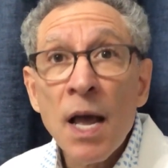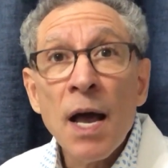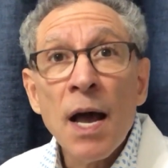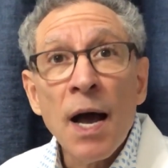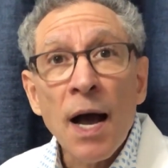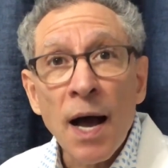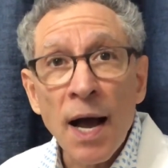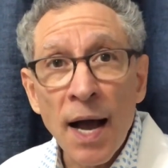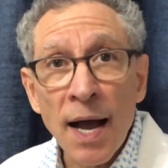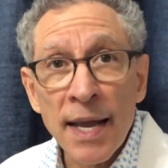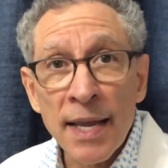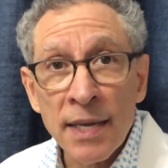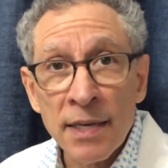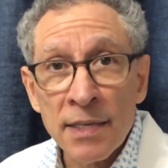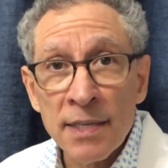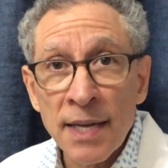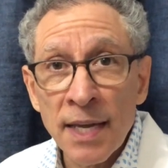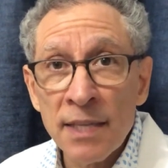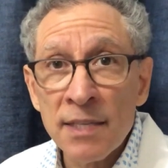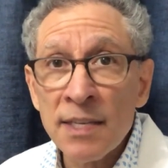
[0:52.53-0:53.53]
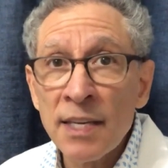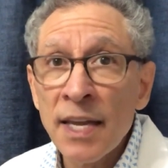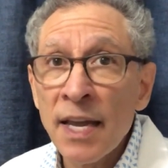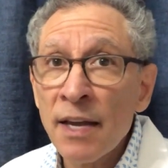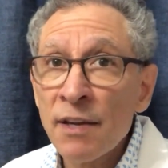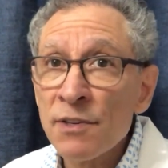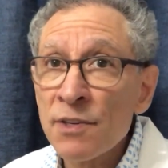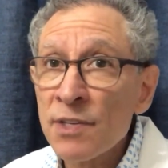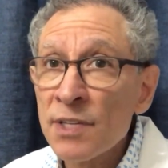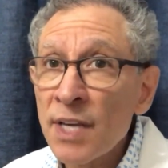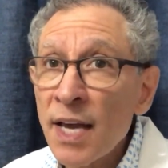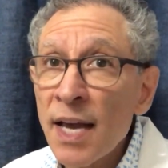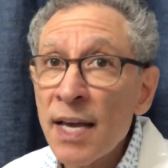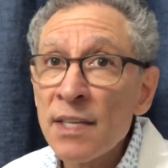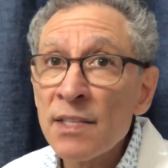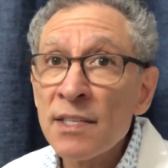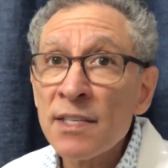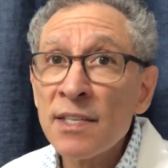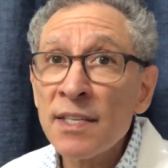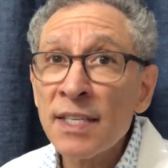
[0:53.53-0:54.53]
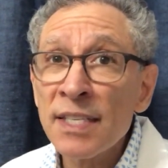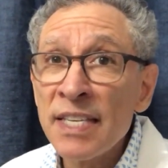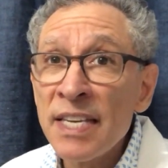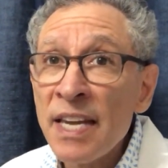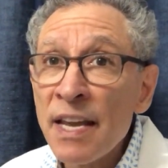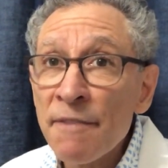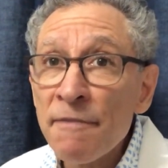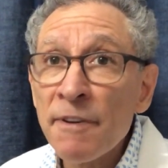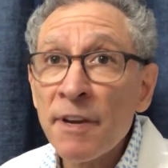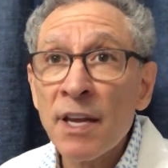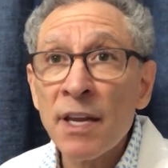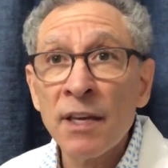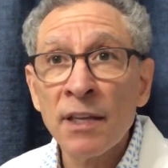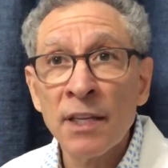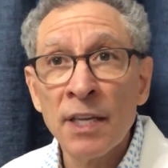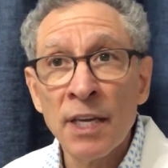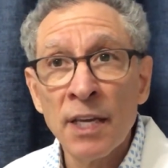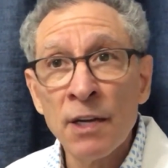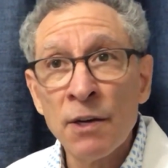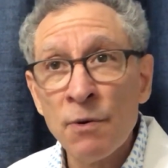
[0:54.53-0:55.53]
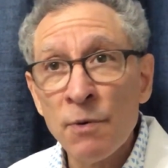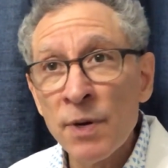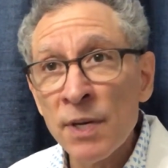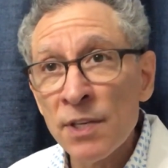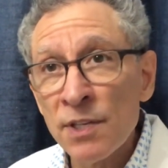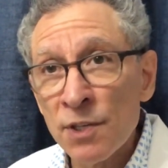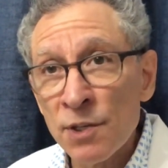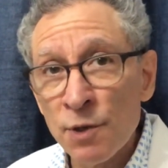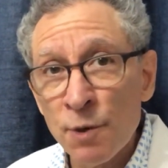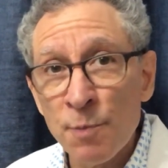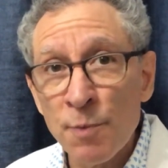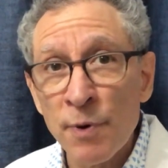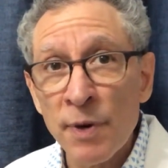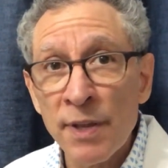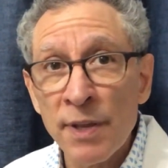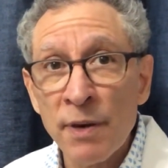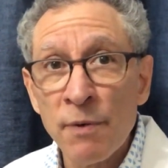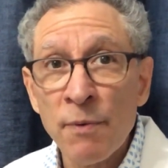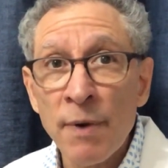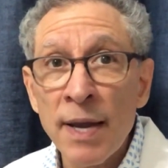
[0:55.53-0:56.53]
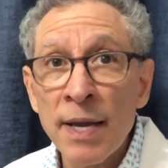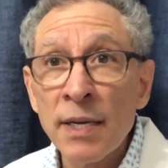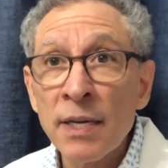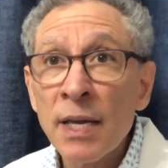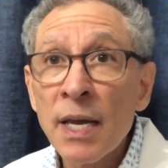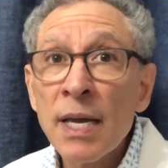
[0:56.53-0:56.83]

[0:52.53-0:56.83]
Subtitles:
High intensity exercise significantly increases your breathing rate.